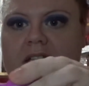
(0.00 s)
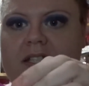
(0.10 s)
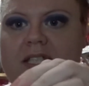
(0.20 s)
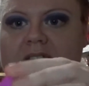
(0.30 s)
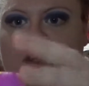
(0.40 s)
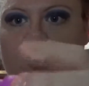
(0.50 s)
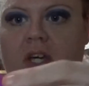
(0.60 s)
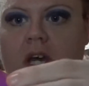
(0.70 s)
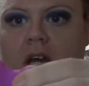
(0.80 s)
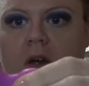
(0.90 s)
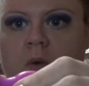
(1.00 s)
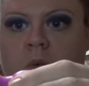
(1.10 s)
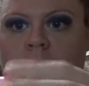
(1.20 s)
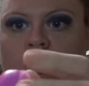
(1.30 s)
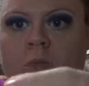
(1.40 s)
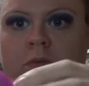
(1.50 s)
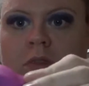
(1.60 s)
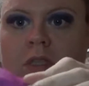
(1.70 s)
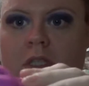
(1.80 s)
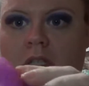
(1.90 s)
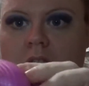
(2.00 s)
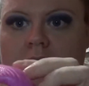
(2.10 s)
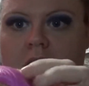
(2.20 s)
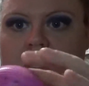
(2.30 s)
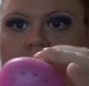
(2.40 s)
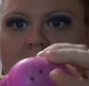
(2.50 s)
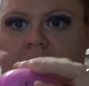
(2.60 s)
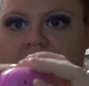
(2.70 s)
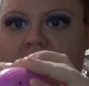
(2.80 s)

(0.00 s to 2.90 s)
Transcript: silicone like